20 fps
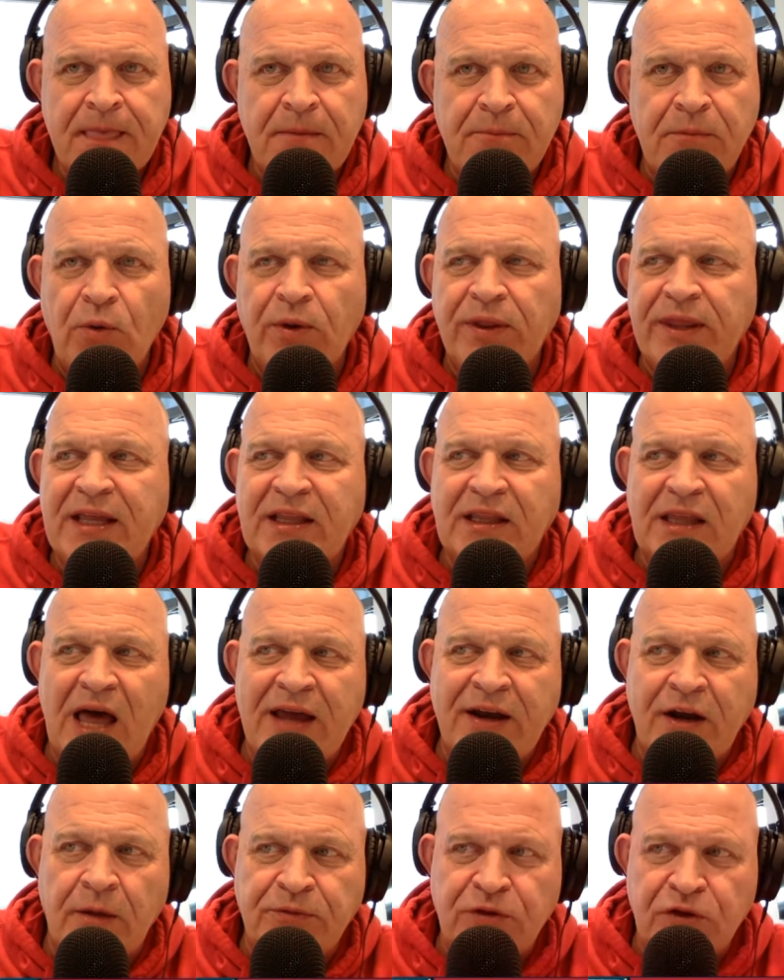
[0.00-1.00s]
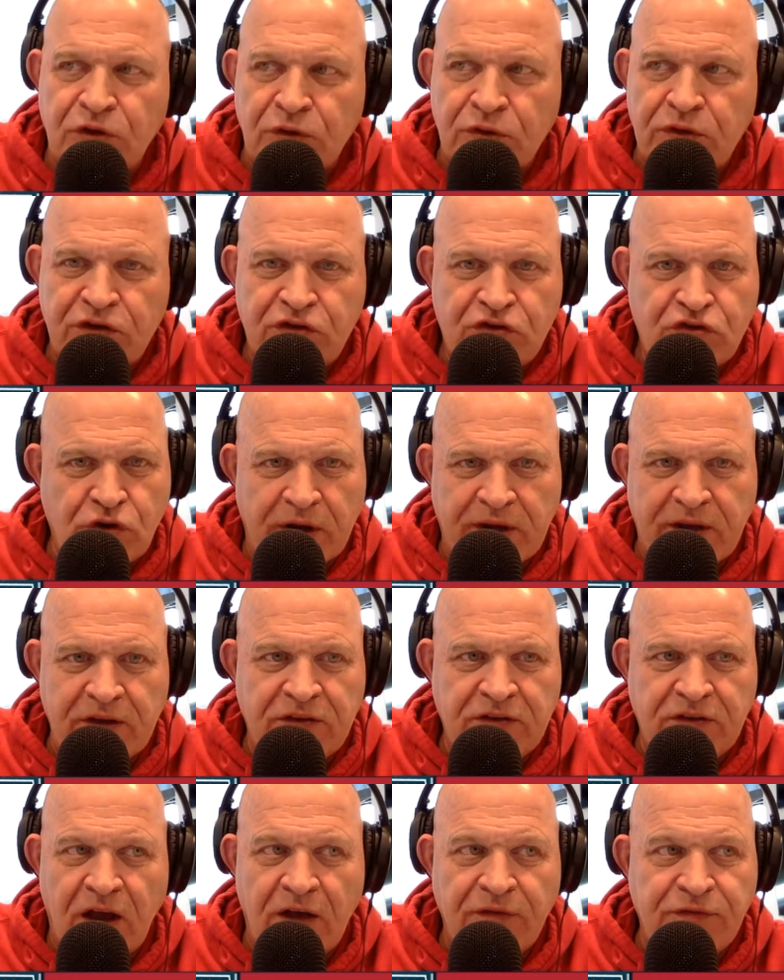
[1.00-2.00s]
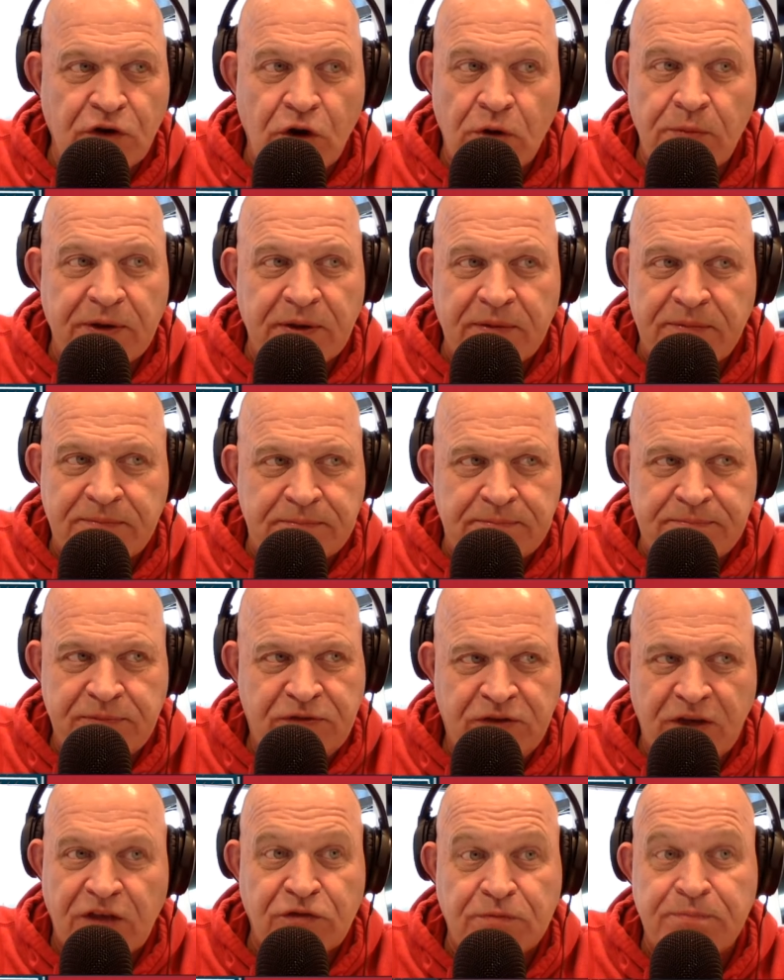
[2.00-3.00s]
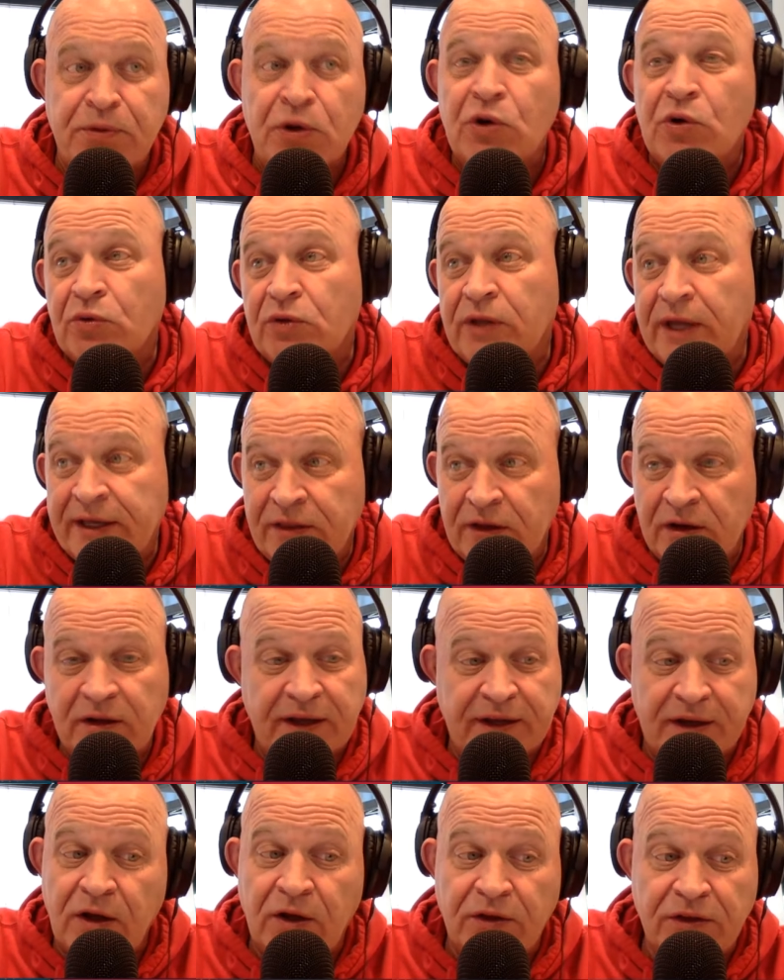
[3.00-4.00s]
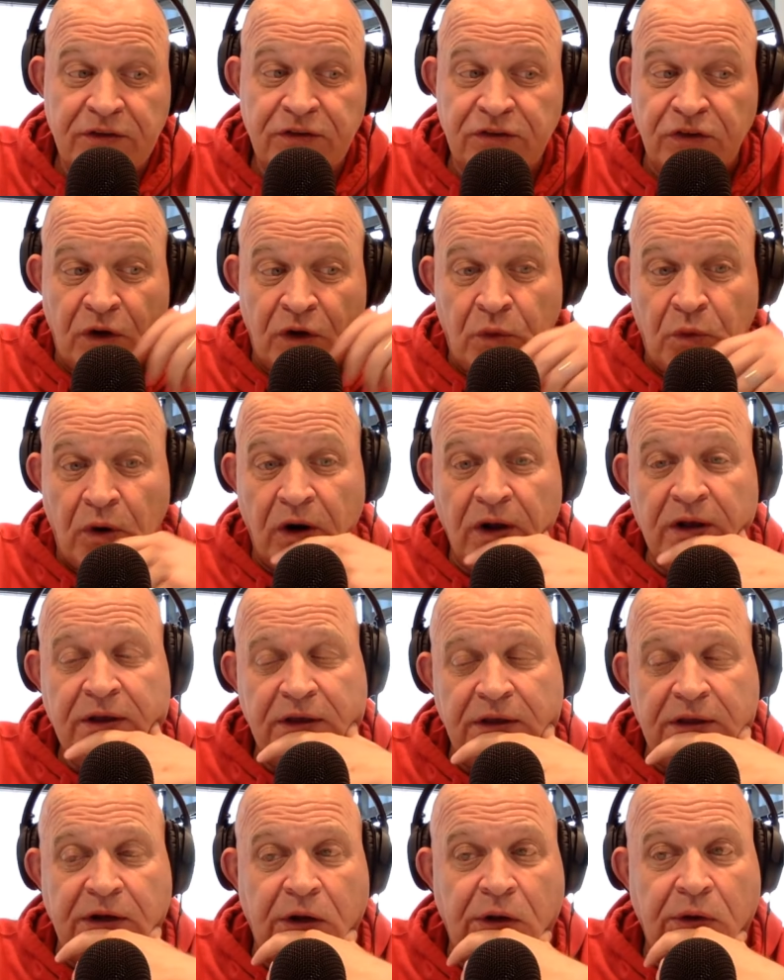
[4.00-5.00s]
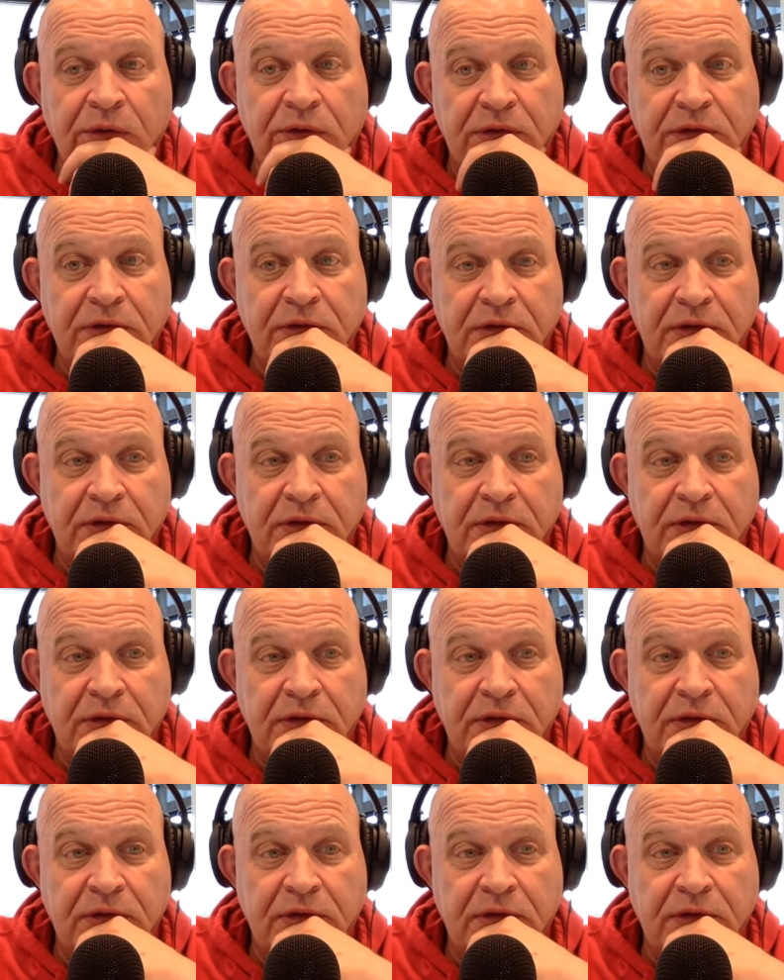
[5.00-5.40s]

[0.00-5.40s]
But when they line up to do this tricky stuff, nobody says boo. Like, they're like, oh, this is going to work, you know?